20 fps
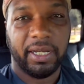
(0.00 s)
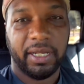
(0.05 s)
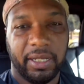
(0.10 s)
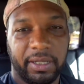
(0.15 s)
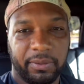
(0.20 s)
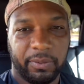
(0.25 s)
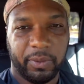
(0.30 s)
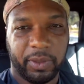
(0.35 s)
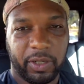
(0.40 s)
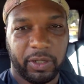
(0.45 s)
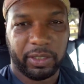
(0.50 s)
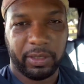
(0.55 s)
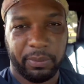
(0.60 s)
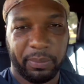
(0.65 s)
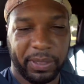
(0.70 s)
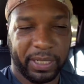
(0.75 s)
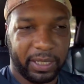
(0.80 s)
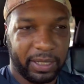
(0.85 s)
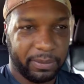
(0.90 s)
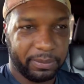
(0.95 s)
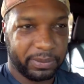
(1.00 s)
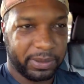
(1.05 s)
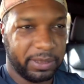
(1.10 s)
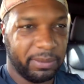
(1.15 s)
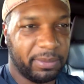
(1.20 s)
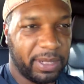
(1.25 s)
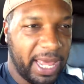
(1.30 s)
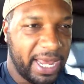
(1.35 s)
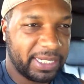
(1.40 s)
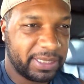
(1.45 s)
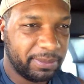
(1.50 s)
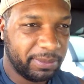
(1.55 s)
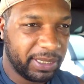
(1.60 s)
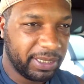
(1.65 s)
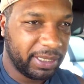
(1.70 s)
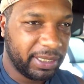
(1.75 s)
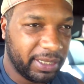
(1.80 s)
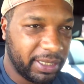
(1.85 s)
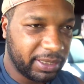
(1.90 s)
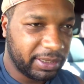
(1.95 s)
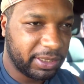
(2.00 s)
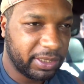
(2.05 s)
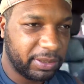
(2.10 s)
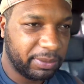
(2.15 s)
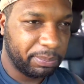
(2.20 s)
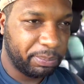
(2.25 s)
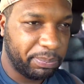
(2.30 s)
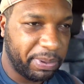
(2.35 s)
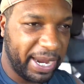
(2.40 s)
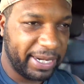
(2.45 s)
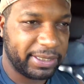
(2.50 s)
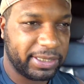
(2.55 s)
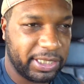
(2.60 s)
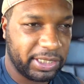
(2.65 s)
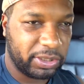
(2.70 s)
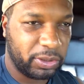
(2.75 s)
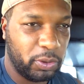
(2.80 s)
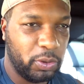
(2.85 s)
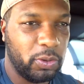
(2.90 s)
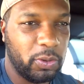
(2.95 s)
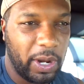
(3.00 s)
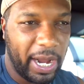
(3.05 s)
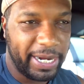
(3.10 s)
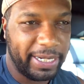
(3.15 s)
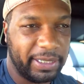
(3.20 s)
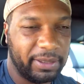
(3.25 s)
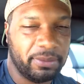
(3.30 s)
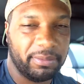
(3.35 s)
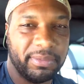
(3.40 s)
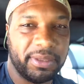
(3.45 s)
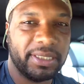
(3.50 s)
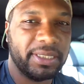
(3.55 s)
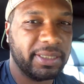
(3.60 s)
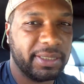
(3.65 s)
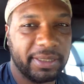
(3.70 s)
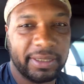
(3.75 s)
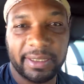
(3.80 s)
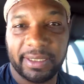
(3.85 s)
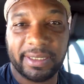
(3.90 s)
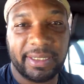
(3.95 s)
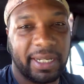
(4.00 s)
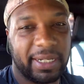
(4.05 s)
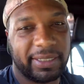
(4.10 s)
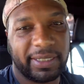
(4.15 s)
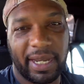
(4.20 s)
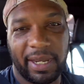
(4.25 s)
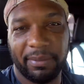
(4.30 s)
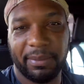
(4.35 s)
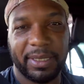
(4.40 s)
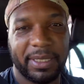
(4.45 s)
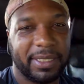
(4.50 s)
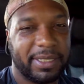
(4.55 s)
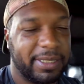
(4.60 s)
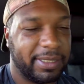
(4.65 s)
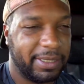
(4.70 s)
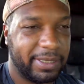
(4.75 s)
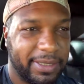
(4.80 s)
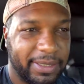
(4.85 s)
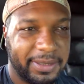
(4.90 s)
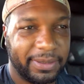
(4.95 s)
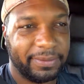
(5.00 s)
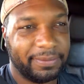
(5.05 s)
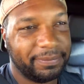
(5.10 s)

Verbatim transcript: And we're gonna pick up some last minute back to school items. It's that time of the season.